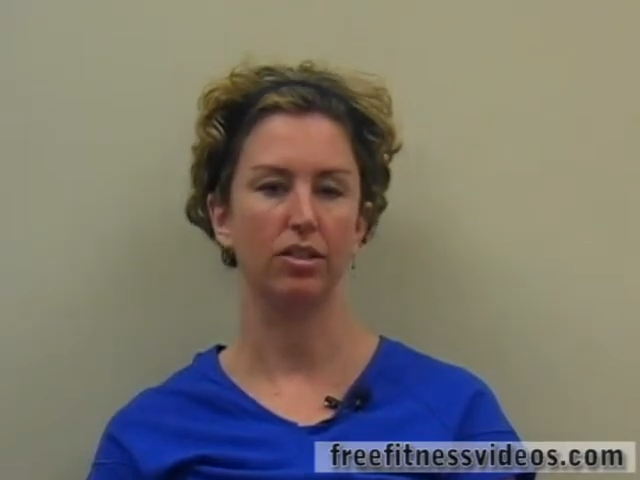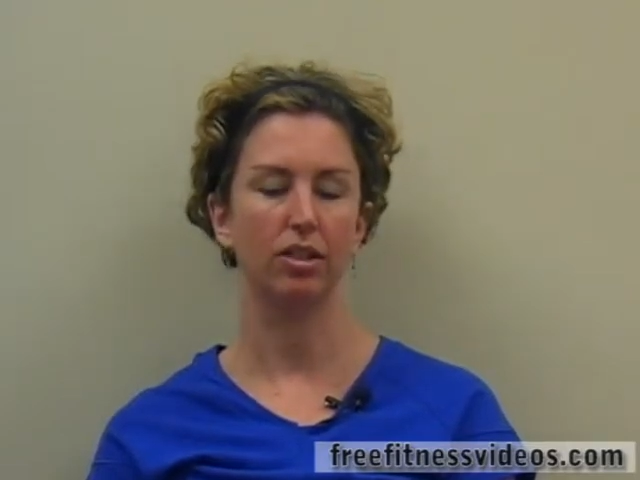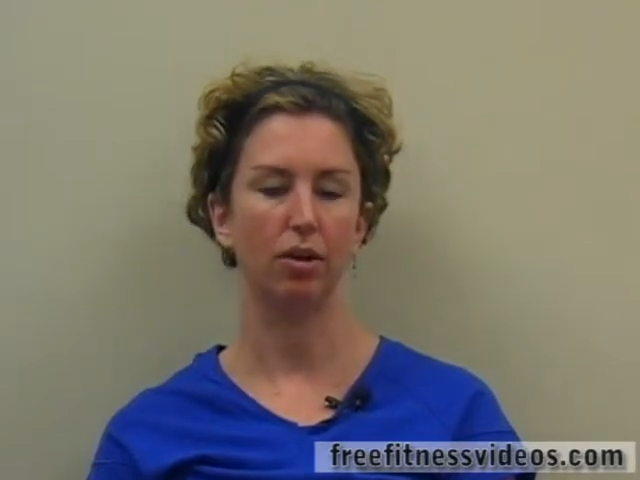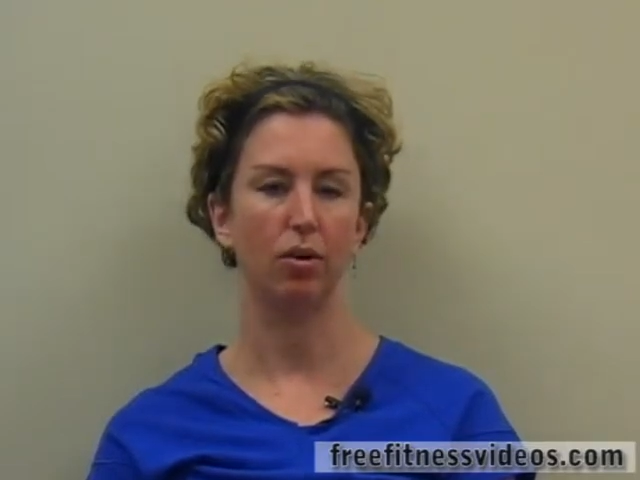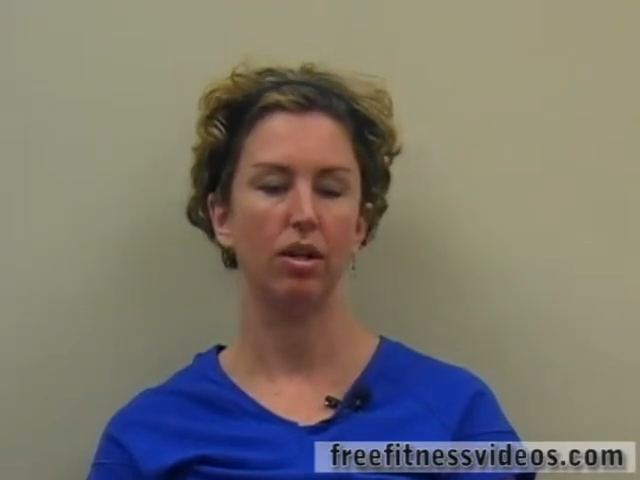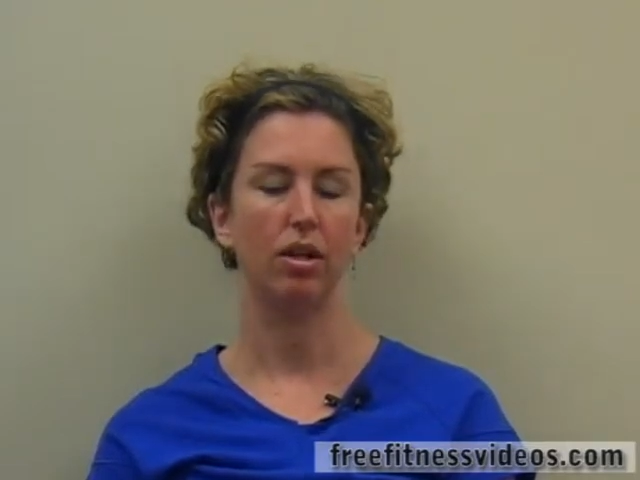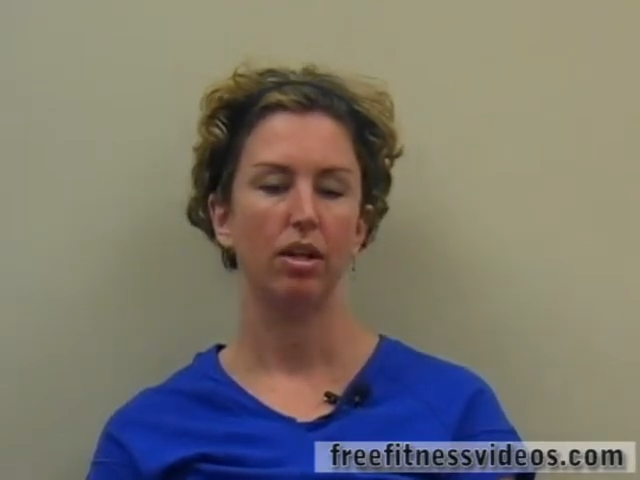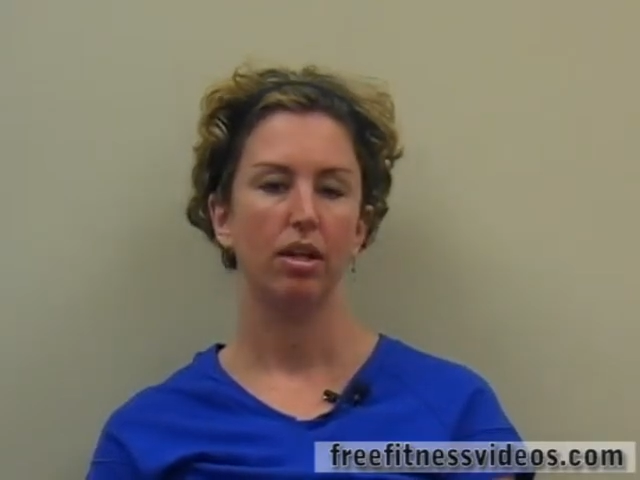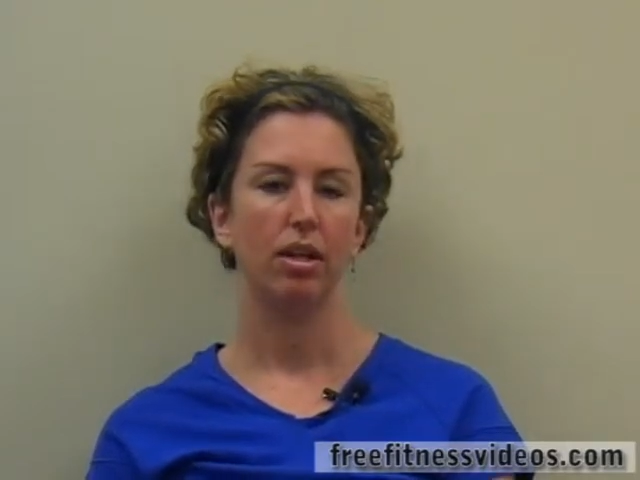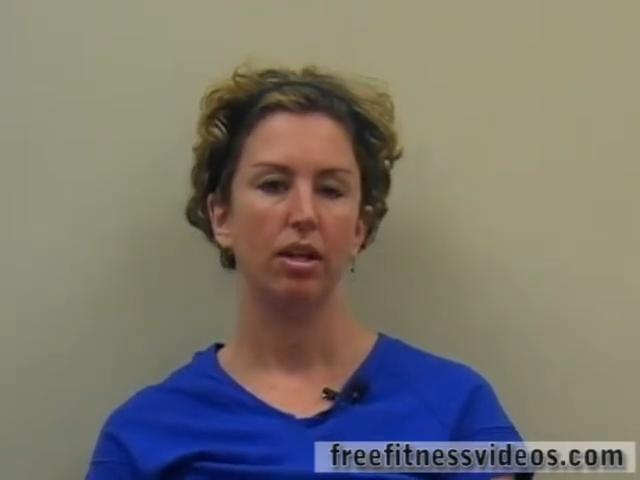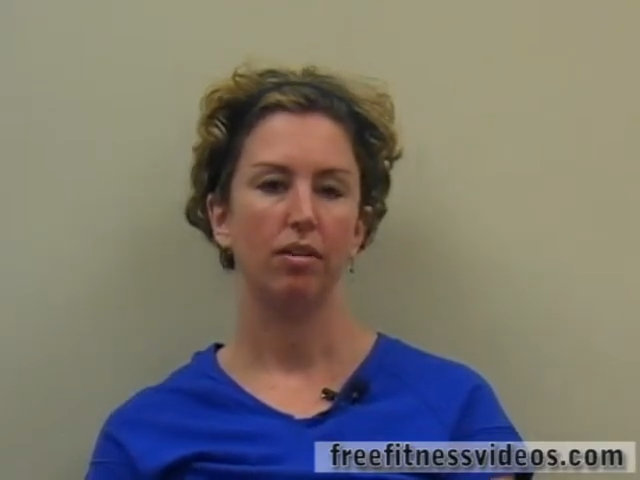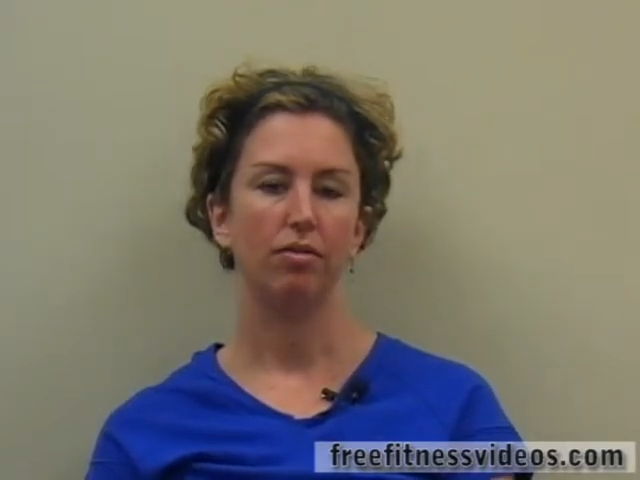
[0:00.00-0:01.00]
So
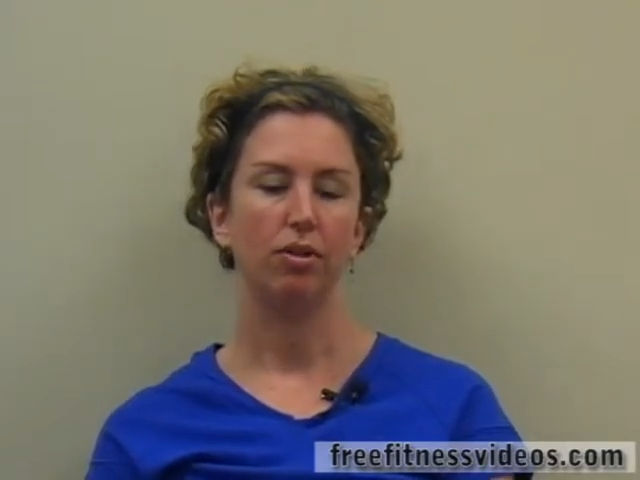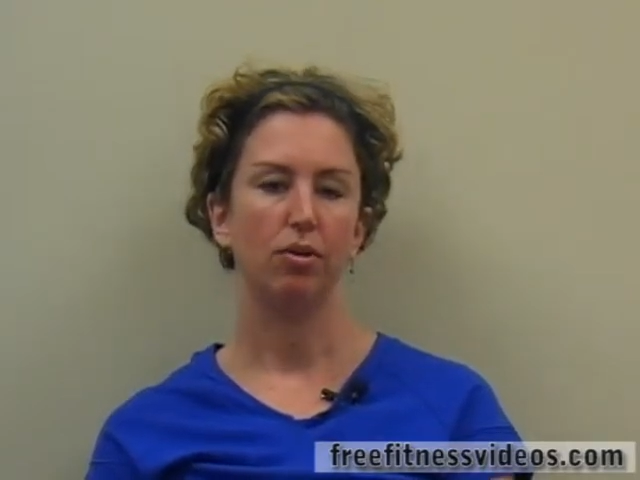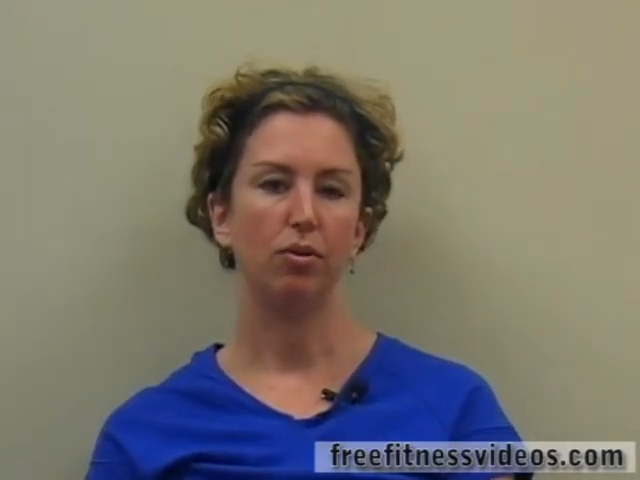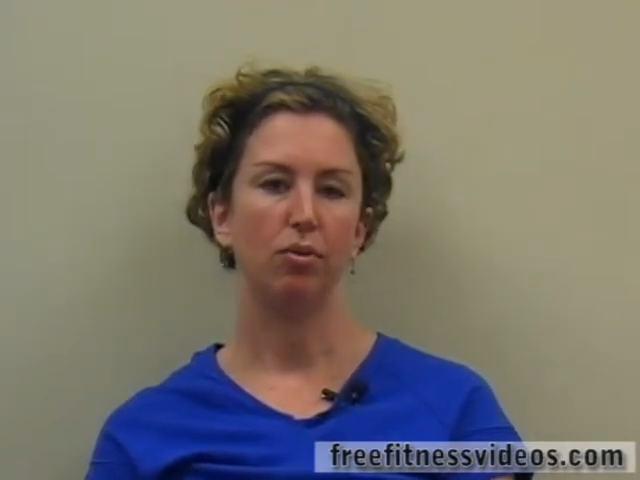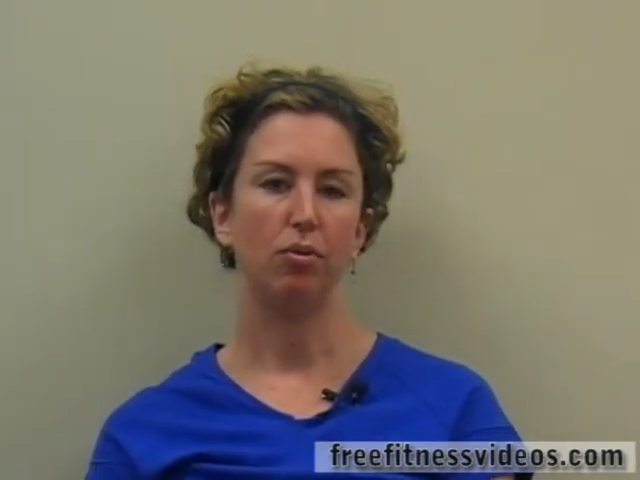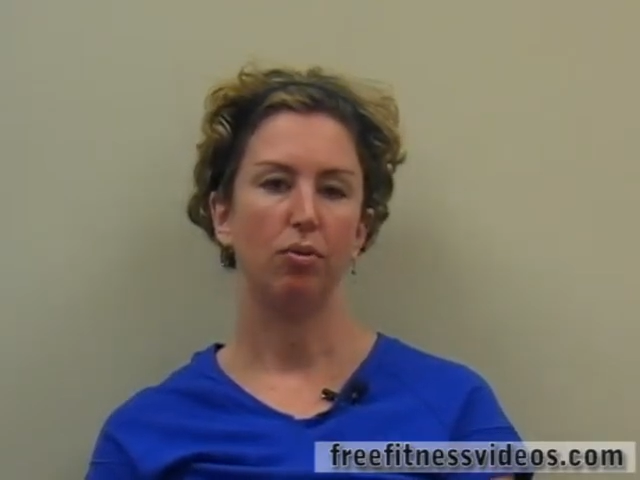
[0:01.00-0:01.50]
if you